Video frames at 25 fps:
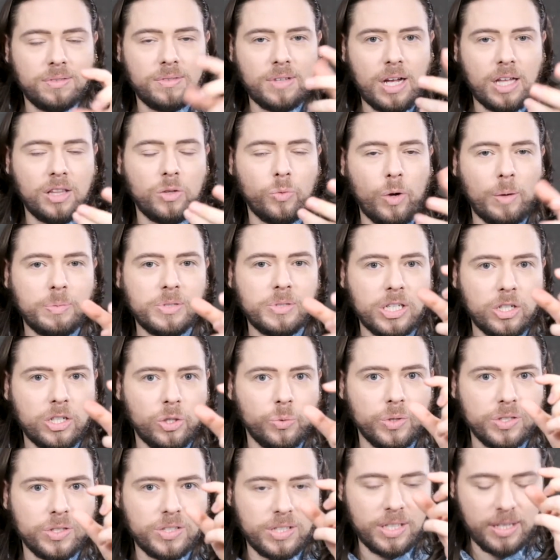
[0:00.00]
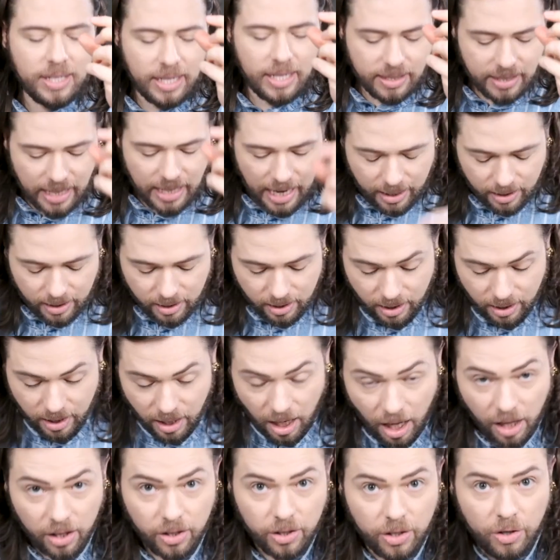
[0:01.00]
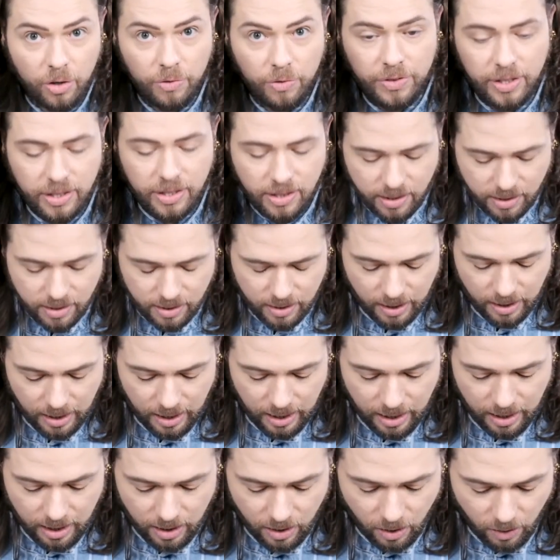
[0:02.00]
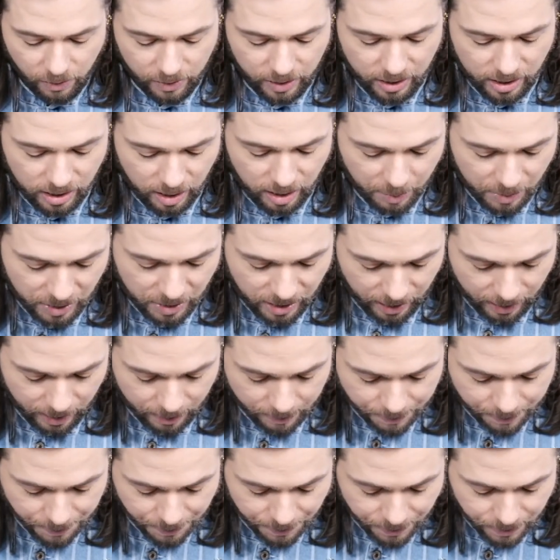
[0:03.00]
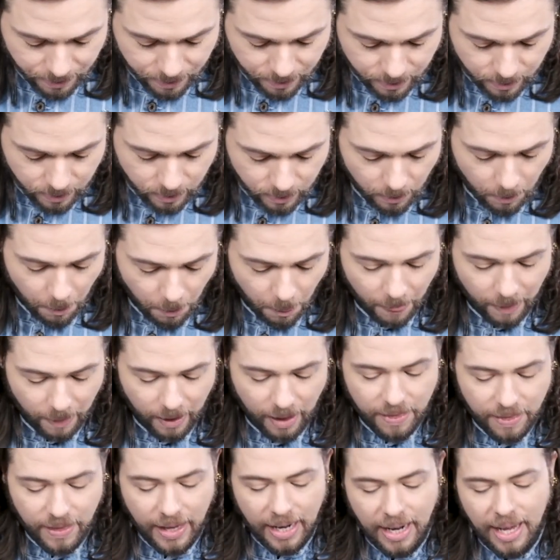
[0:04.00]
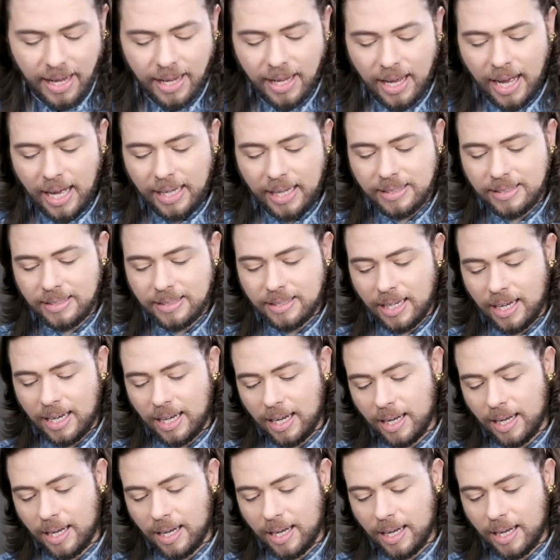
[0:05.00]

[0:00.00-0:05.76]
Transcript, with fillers: on the website, you will see the exact color of this lipstick. Then I got